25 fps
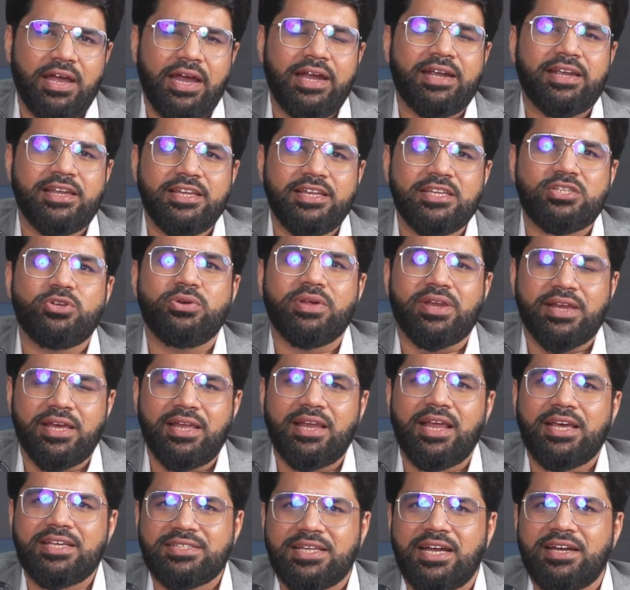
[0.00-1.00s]
Uh, at least you
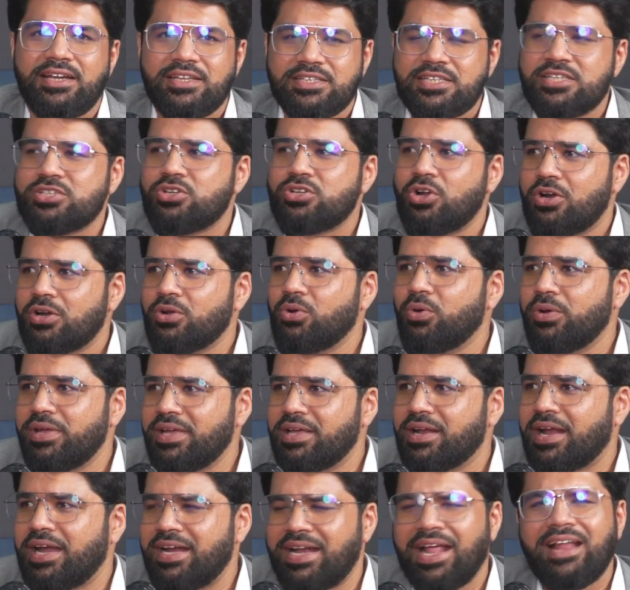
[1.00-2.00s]
realize that this is not going
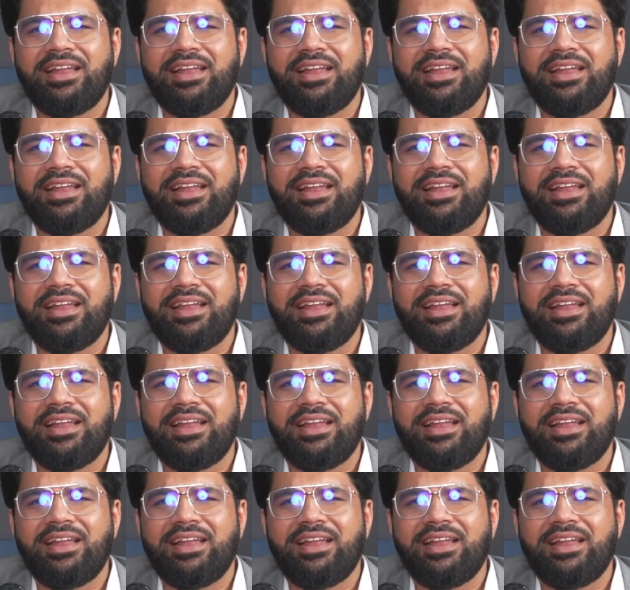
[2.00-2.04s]
yeah. right.